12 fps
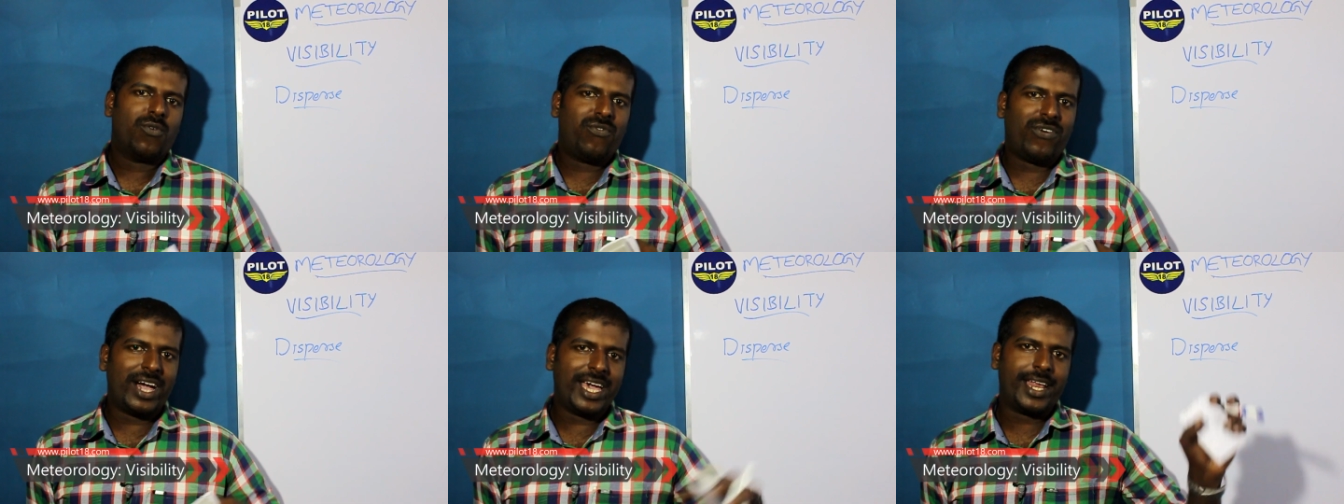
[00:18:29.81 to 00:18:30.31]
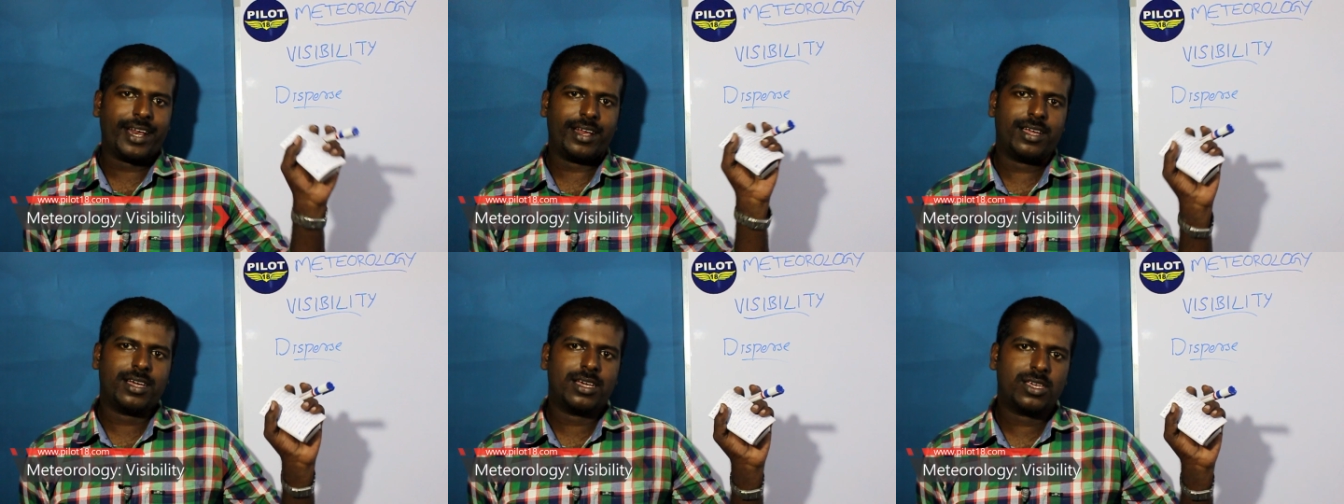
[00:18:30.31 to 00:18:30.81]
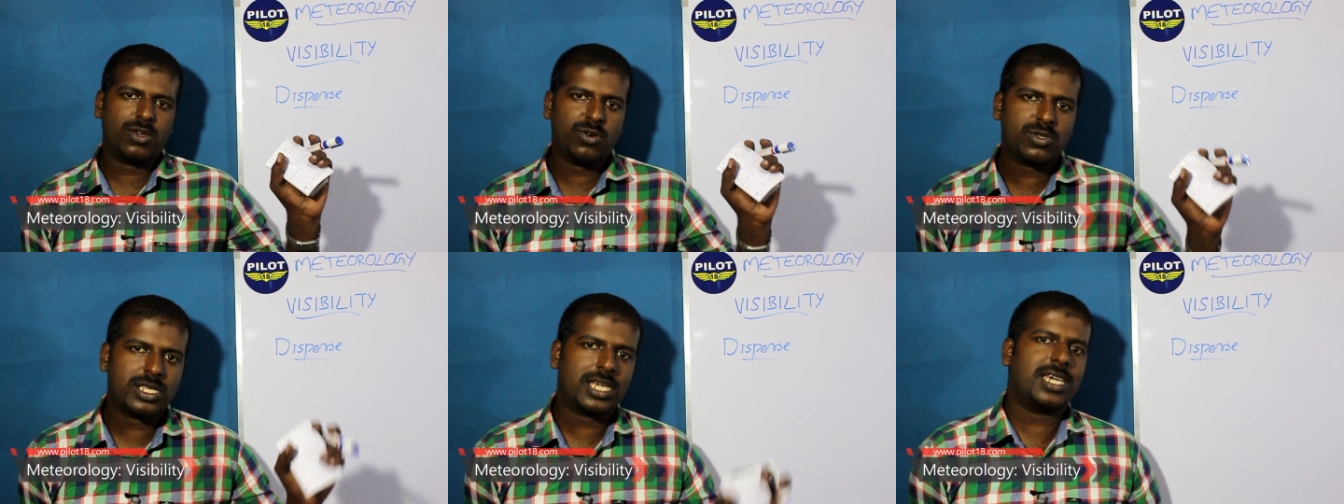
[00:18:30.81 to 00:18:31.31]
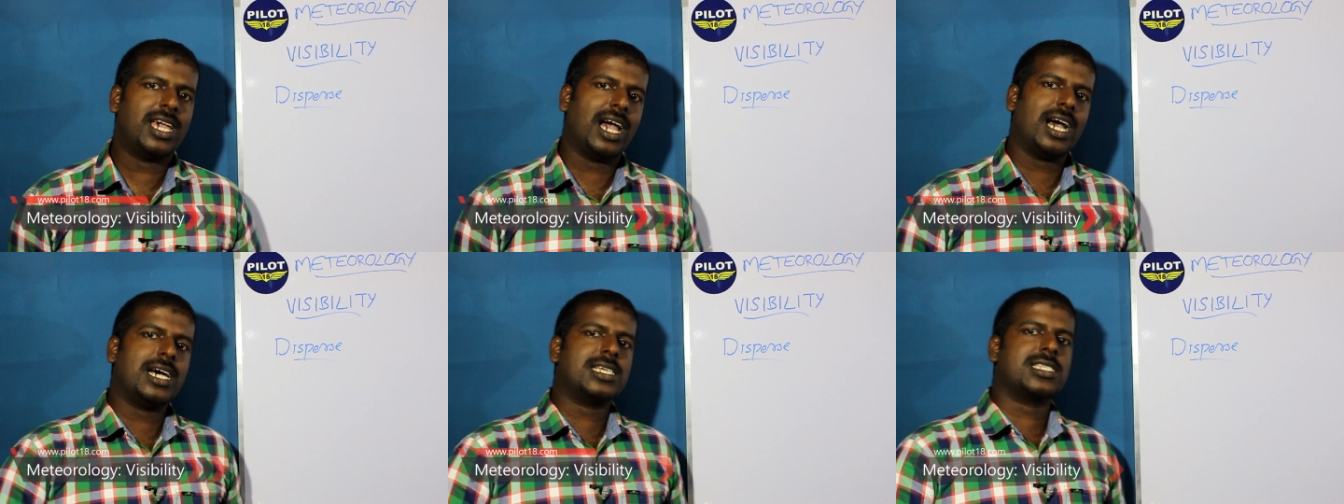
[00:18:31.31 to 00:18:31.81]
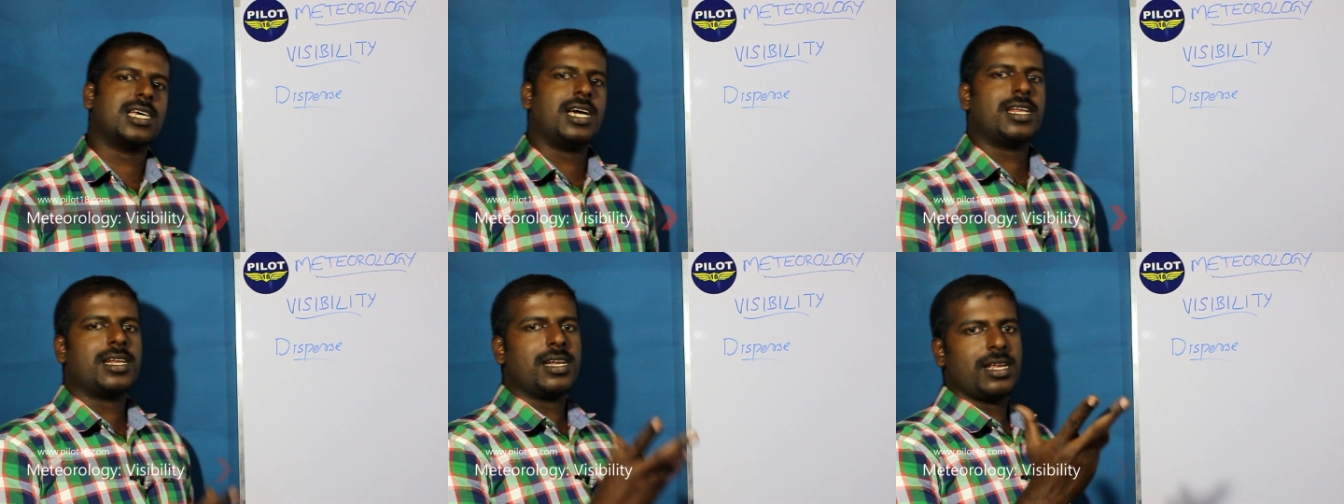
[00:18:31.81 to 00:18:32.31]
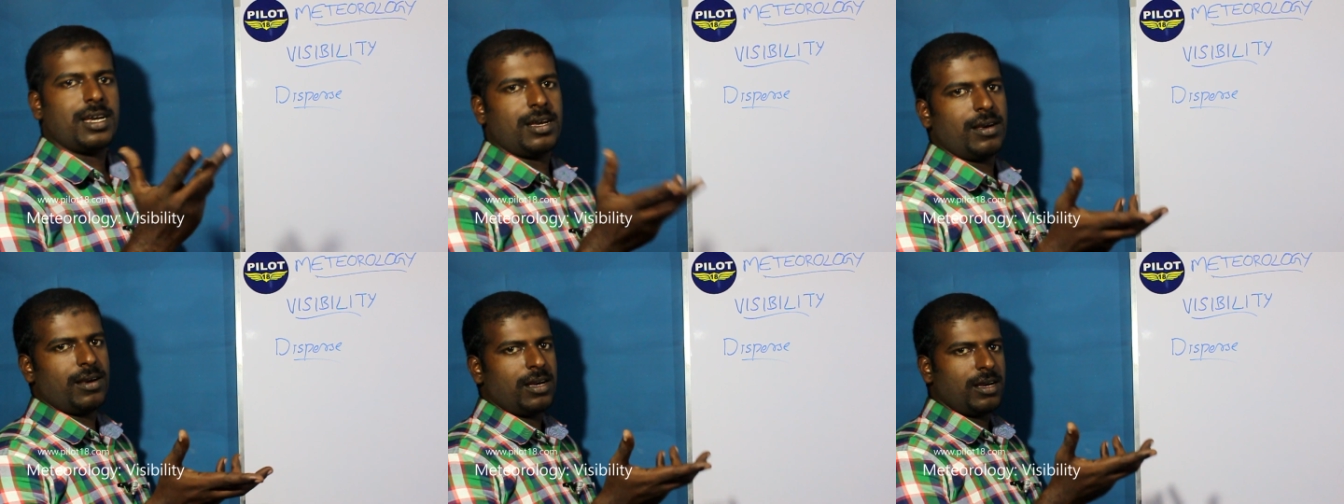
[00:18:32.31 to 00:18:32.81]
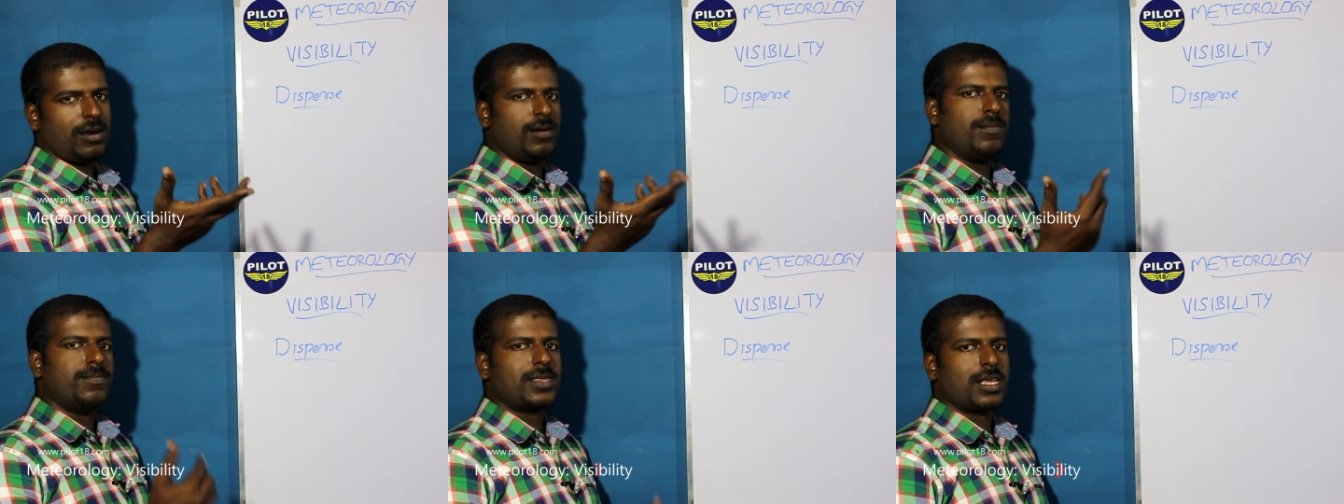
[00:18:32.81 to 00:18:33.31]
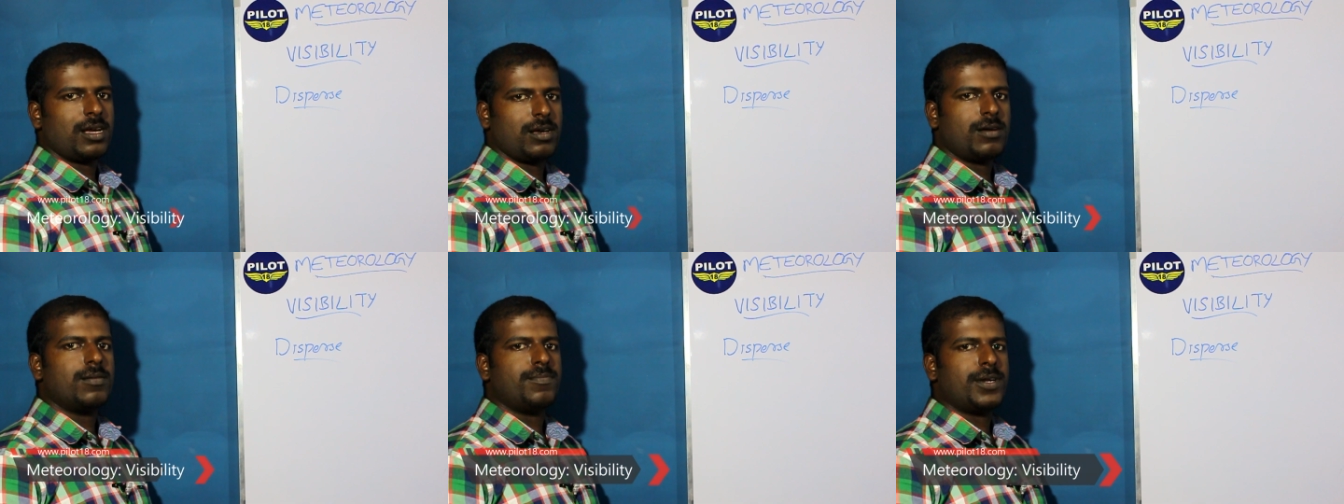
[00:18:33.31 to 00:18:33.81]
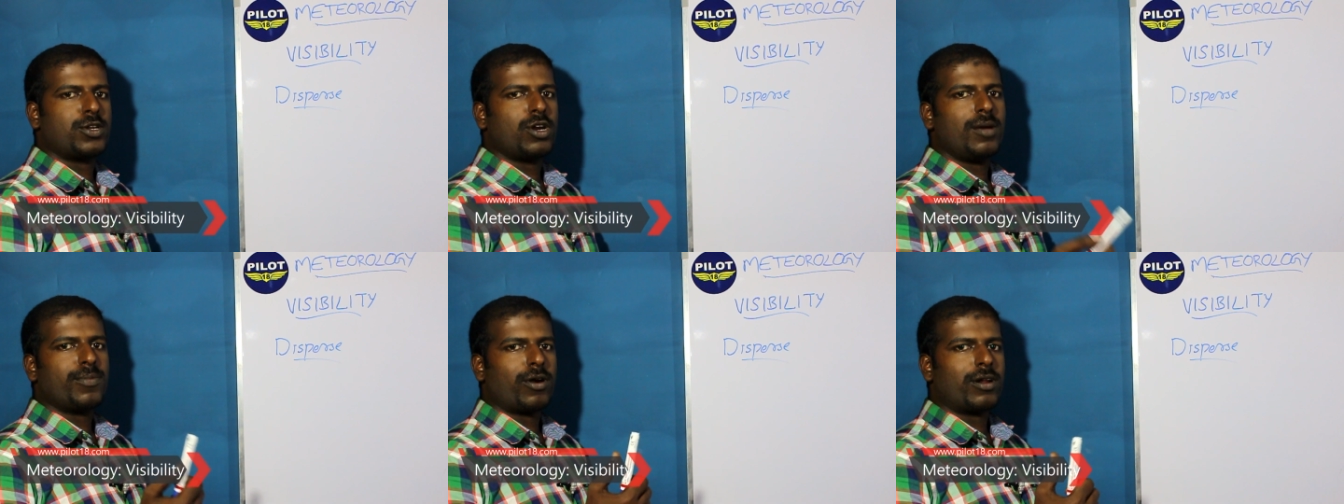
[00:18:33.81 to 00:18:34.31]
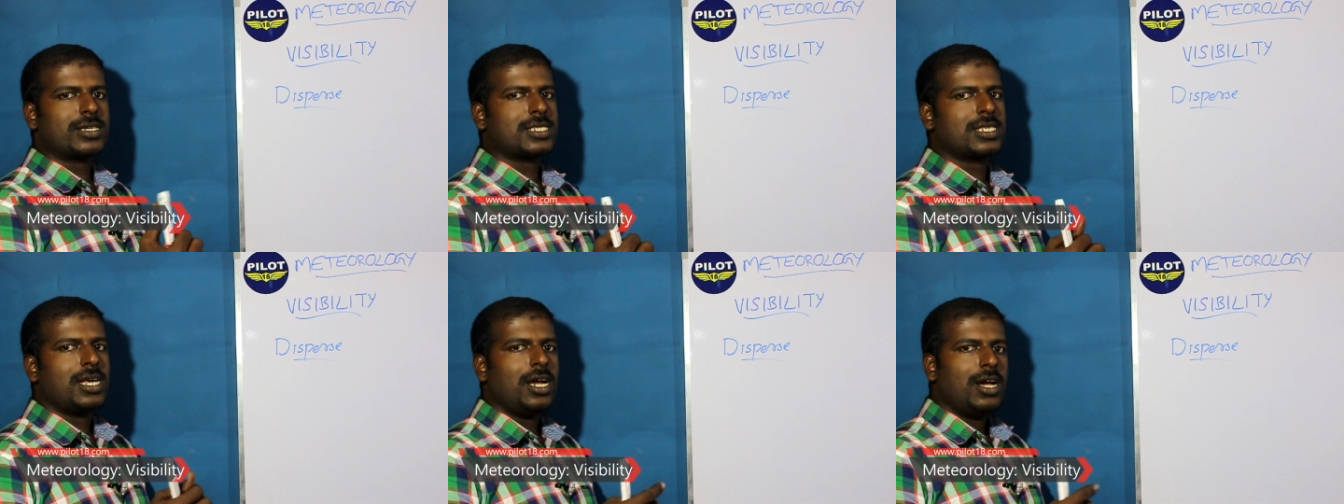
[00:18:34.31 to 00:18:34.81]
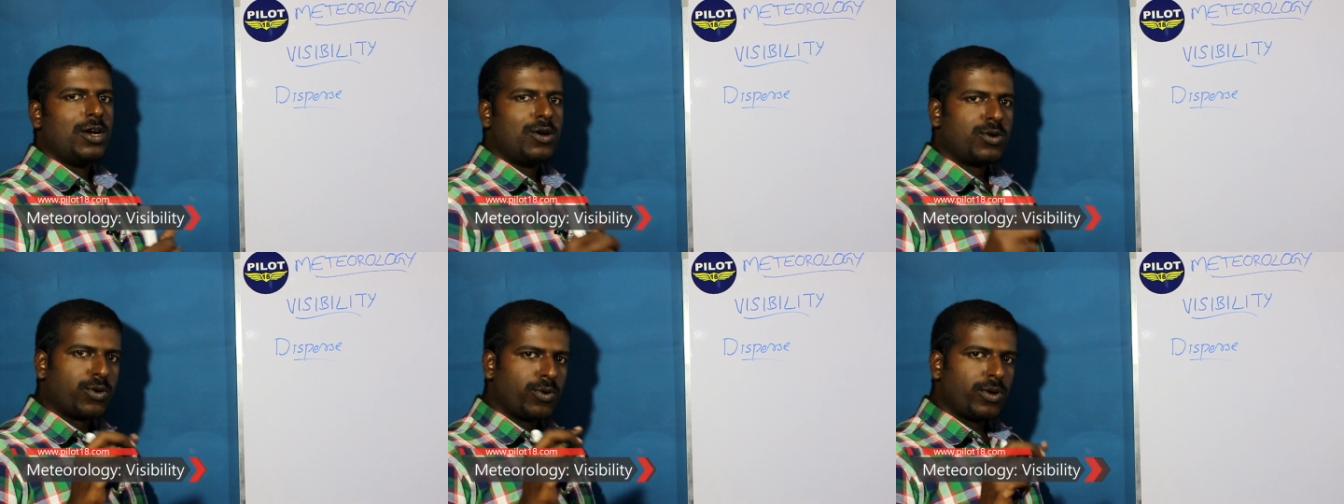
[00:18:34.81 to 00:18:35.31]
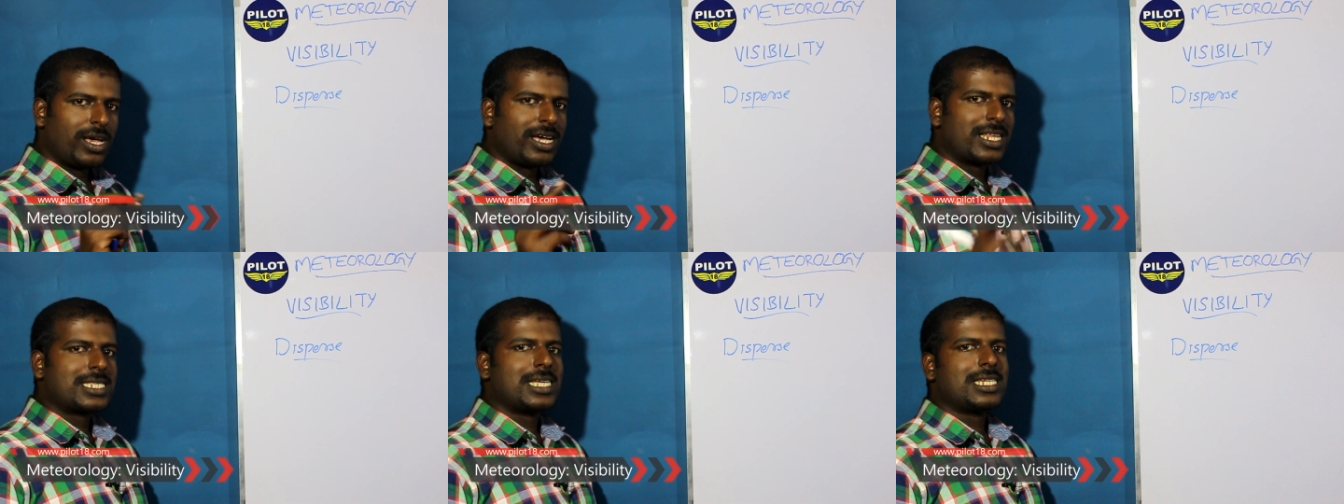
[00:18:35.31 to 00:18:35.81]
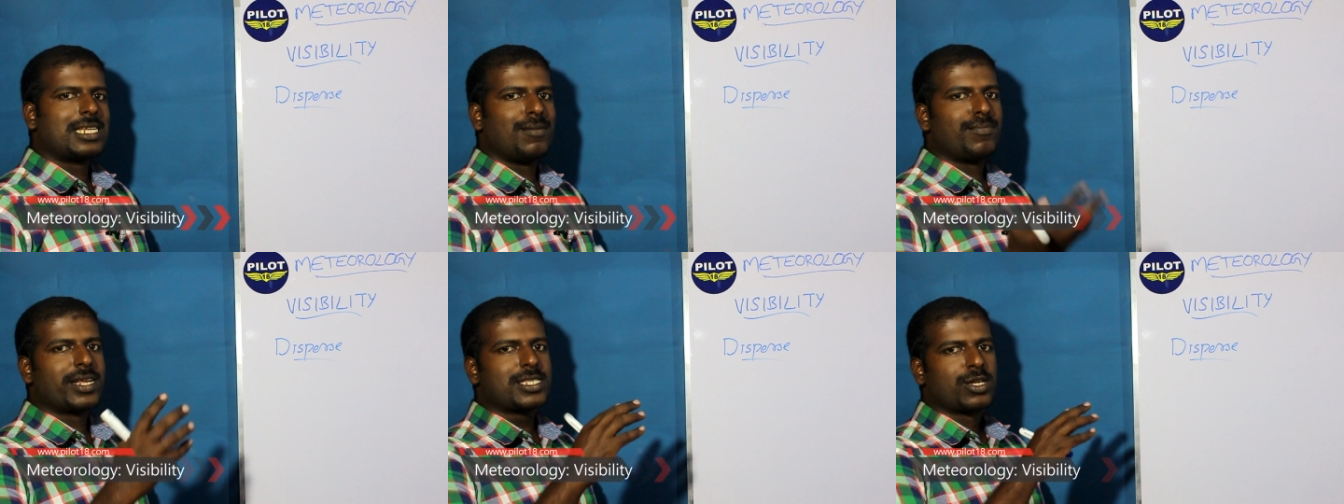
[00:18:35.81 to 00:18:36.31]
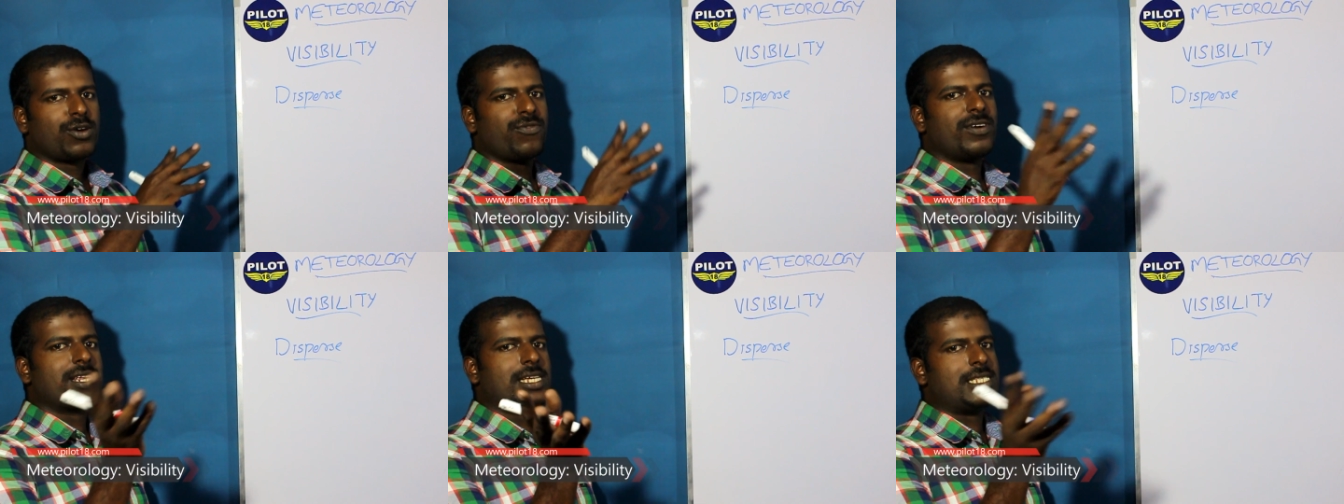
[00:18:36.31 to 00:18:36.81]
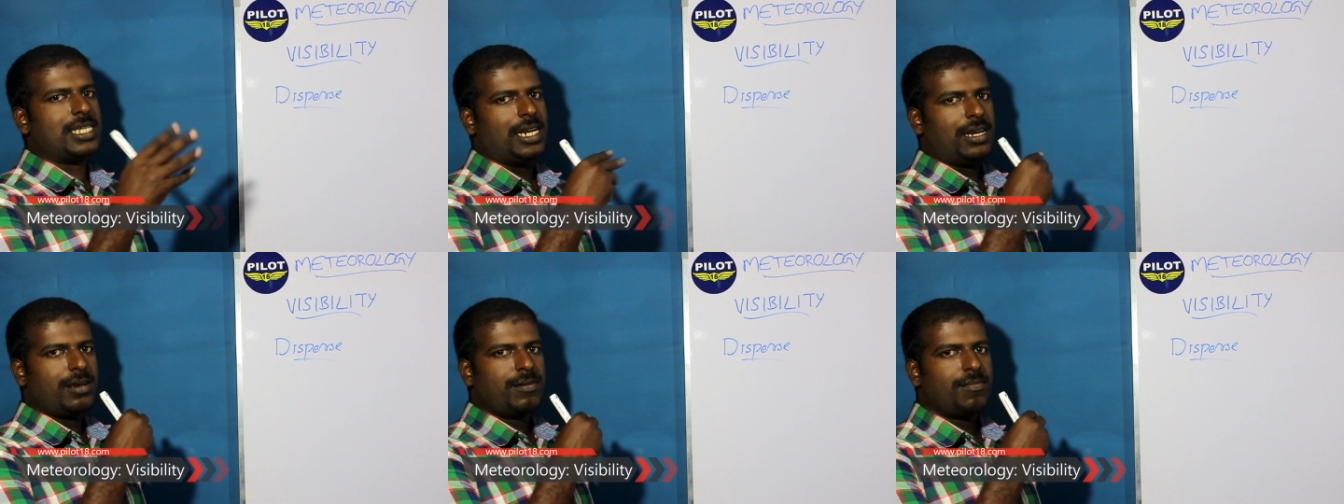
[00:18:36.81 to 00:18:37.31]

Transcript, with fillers: fire using gas and uh, um, petroleum products to increase the temperature of a region